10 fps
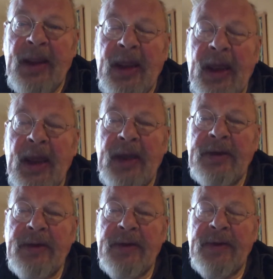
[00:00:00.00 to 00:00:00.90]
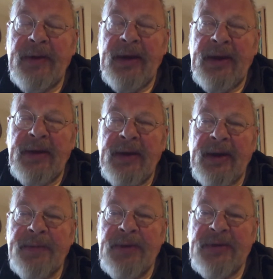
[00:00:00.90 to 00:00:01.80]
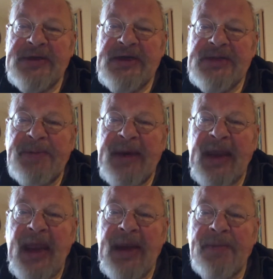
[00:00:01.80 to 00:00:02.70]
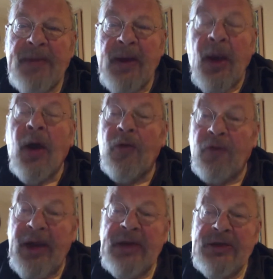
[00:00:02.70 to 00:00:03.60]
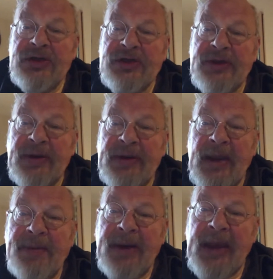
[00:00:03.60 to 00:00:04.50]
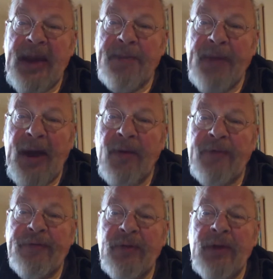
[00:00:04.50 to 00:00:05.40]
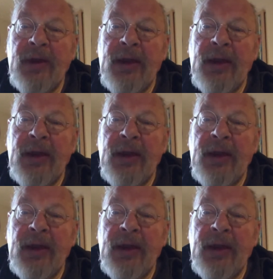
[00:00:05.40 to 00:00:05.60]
And the communities became rich, they became powerful,